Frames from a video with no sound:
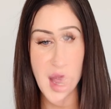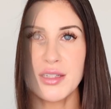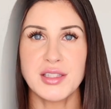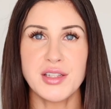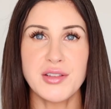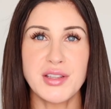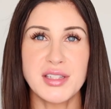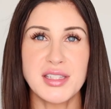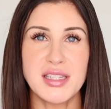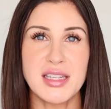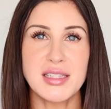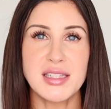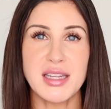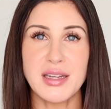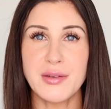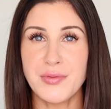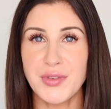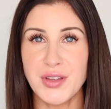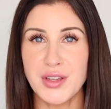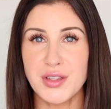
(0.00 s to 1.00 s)
So this is
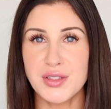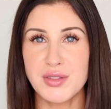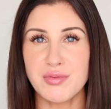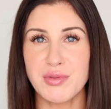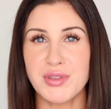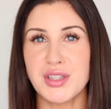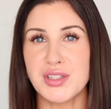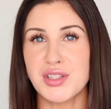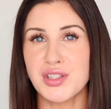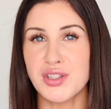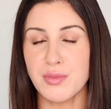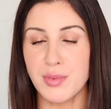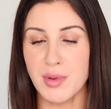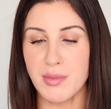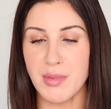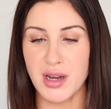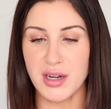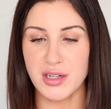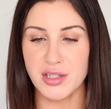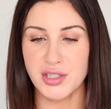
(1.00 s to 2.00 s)
infused with the
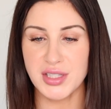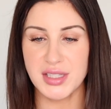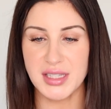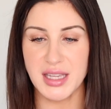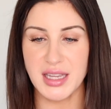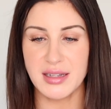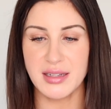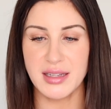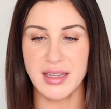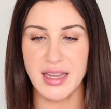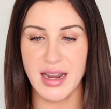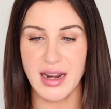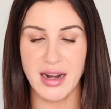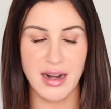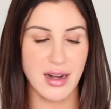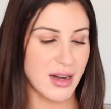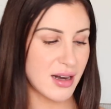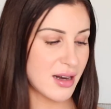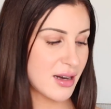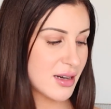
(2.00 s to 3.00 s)
Sublimage
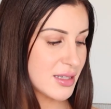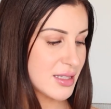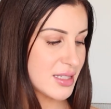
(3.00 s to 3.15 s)
skincare,